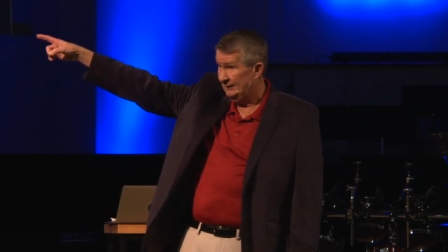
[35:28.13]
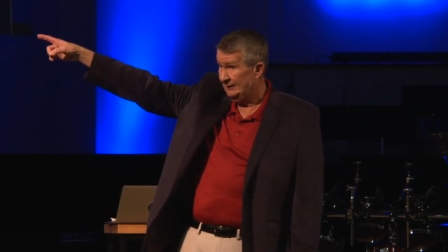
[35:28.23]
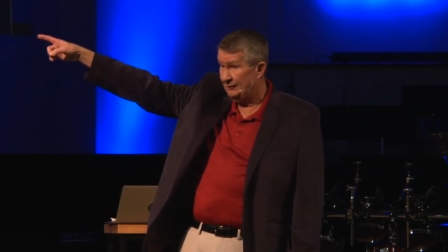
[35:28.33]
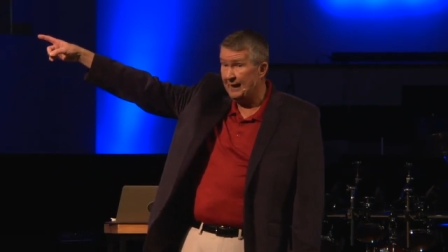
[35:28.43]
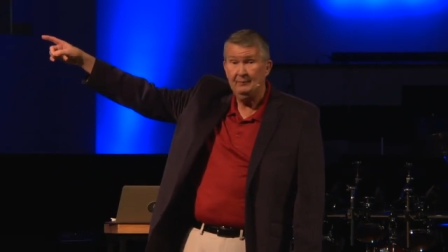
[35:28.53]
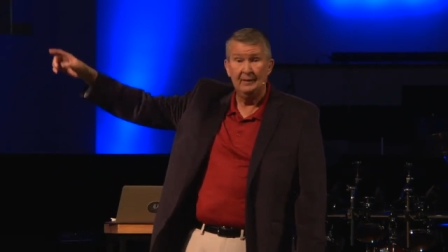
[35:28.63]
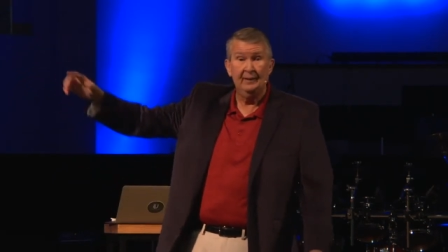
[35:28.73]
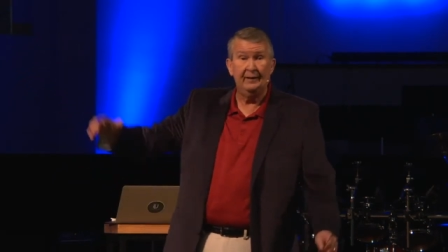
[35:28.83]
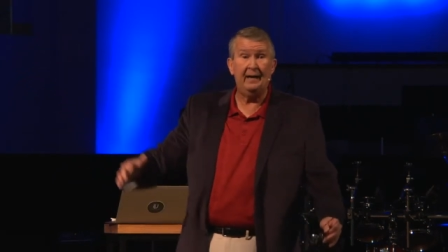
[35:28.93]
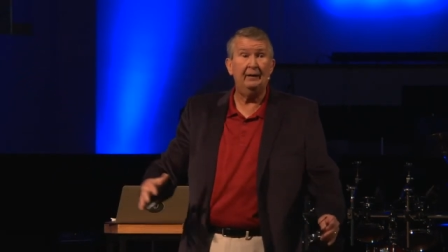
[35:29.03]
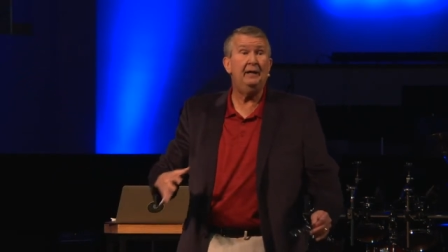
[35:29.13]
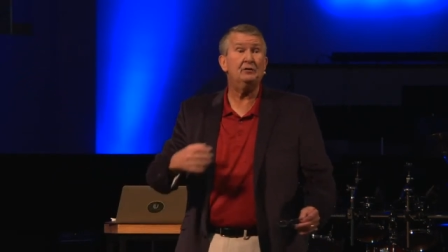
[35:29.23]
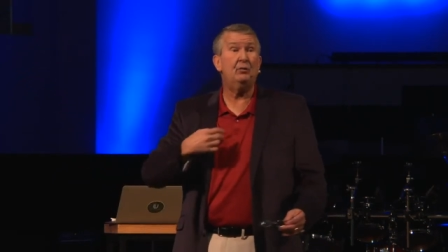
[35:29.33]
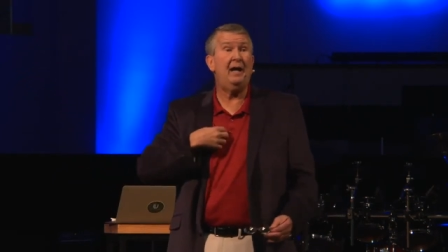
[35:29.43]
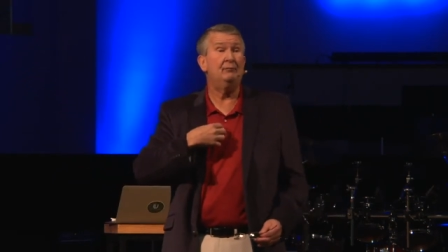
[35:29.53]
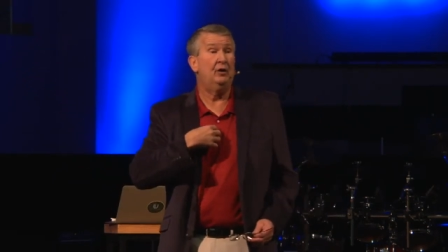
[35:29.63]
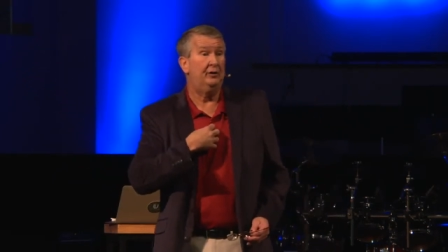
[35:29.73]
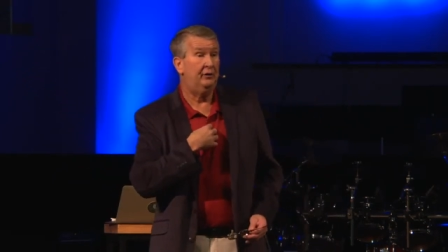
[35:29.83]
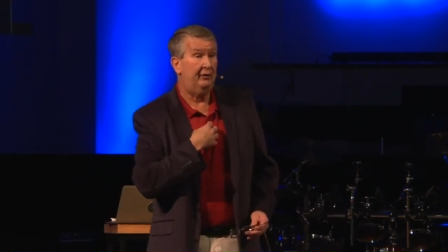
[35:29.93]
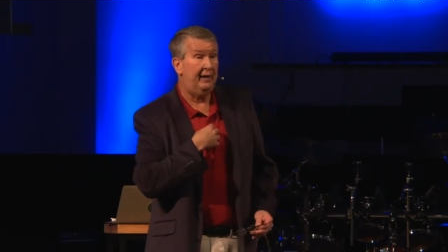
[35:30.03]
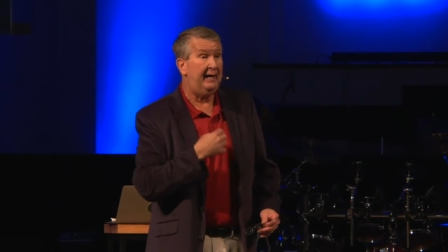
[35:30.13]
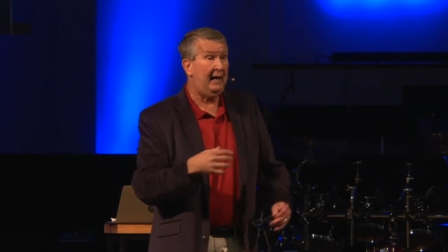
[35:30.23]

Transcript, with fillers: Okay? Now, here's what I'm going to do today.